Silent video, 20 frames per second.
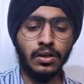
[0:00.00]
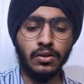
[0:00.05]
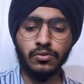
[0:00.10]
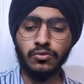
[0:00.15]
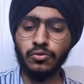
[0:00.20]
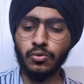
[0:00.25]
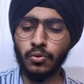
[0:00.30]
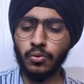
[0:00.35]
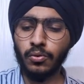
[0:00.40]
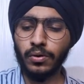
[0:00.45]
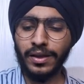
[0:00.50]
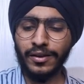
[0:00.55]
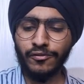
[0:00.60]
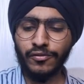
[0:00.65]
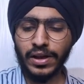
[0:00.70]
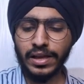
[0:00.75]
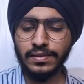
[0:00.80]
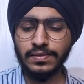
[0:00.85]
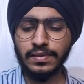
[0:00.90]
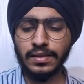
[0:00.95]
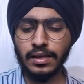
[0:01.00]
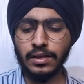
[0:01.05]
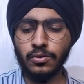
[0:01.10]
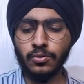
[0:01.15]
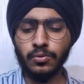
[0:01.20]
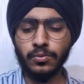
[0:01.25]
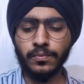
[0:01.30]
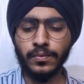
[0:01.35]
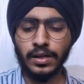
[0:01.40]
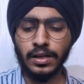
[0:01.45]
So if I say
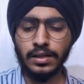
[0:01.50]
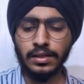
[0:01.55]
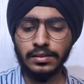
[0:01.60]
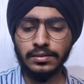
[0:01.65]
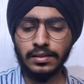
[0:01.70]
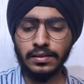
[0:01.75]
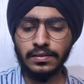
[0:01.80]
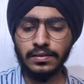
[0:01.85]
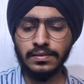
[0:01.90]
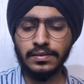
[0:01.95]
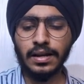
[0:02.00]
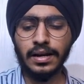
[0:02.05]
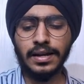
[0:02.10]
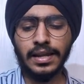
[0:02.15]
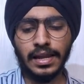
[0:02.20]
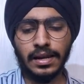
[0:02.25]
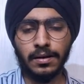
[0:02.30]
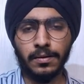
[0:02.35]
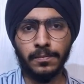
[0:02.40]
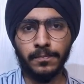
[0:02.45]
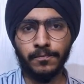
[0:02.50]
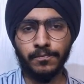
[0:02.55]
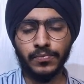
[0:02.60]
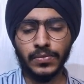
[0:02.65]
you this is a 10,